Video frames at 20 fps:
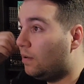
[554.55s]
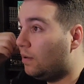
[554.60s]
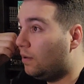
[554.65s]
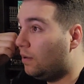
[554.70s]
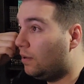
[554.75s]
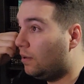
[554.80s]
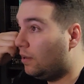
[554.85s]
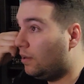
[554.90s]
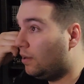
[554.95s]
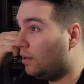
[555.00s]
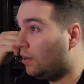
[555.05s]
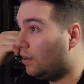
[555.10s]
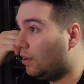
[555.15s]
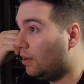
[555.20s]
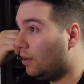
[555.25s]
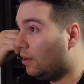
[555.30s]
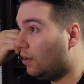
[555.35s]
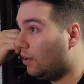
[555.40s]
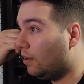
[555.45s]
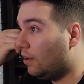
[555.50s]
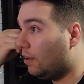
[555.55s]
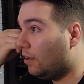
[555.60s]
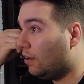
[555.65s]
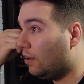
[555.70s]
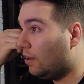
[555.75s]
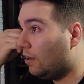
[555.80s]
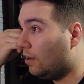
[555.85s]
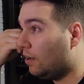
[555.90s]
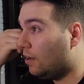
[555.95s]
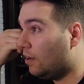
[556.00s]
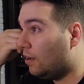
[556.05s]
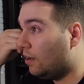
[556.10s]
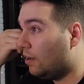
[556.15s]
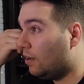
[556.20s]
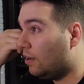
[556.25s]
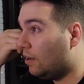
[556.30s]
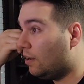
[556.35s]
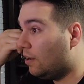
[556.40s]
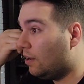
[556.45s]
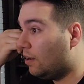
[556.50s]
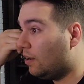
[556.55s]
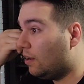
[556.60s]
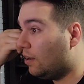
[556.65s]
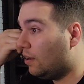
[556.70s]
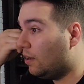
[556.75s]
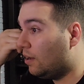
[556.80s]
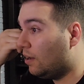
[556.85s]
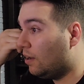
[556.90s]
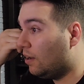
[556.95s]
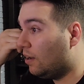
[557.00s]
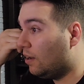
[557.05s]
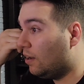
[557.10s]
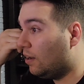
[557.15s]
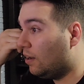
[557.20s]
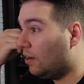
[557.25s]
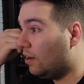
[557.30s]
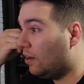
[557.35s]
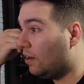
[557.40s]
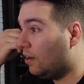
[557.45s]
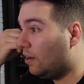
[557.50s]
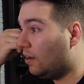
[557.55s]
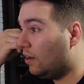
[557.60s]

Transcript: No one is speaking in this clip.